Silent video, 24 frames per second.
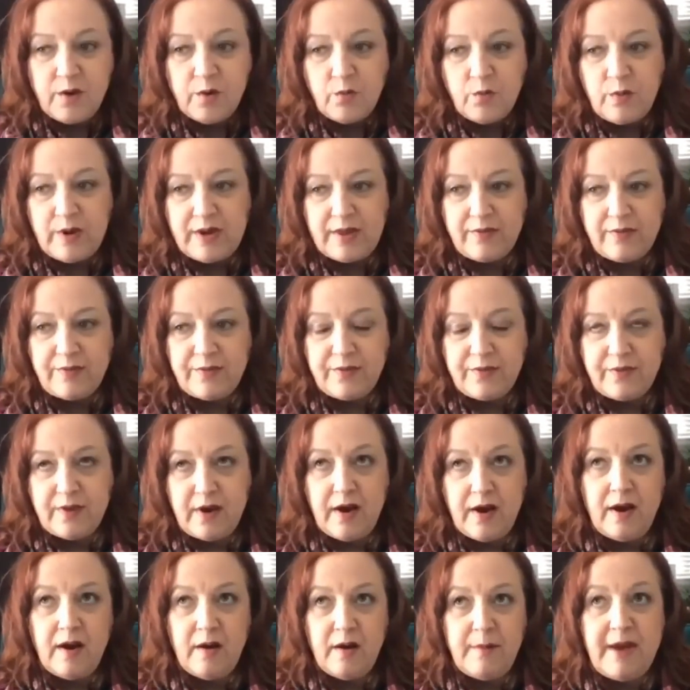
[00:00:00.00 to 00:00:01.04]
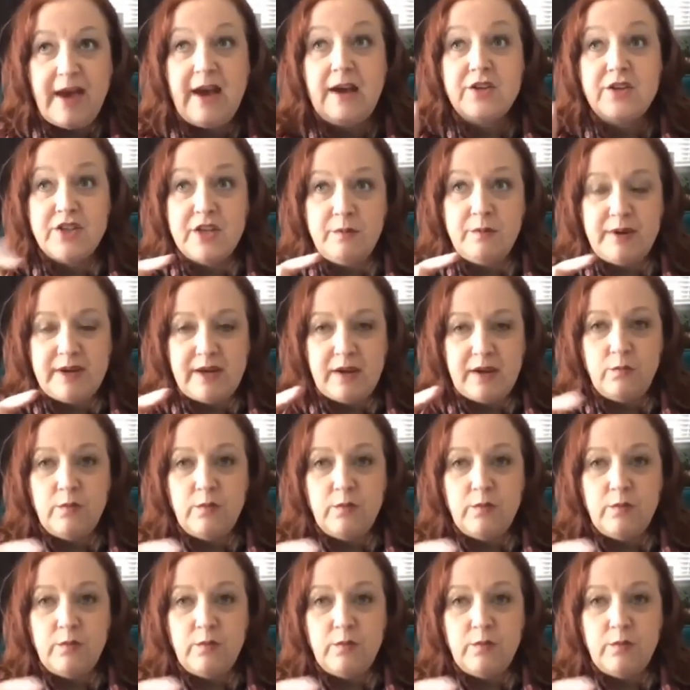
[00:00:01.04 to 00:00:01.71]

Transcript: with, actually, we